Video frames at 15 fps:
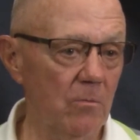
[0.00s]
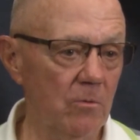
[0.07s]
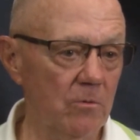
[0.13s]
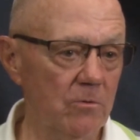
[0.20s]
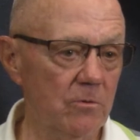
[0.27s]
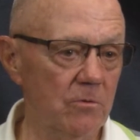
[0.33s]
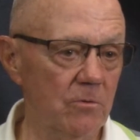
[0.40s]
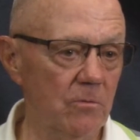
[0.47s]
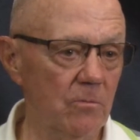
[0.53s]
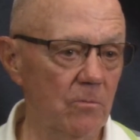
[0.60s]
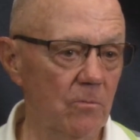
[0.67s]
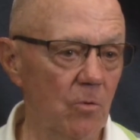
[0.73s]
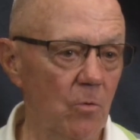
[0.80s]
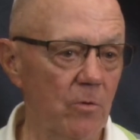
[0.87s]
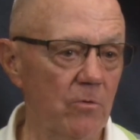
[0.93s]
which is an
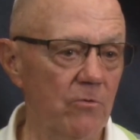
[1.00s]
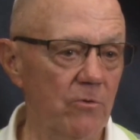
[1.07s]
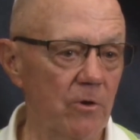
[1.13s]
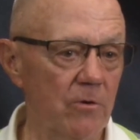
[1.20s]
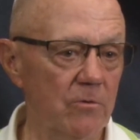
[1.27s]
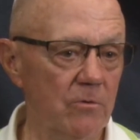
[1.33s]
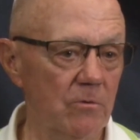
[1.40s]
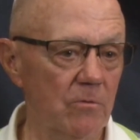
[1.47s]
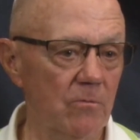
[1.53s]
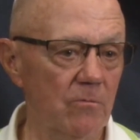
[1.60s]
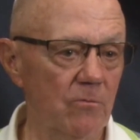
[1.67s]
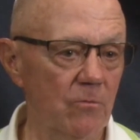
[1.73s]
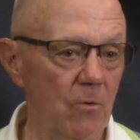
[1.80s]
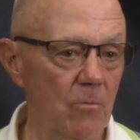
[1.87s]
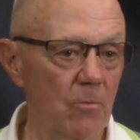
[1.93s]
organization of
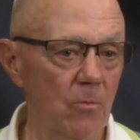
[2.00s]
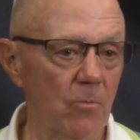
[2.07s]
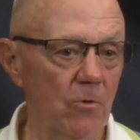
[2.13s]
former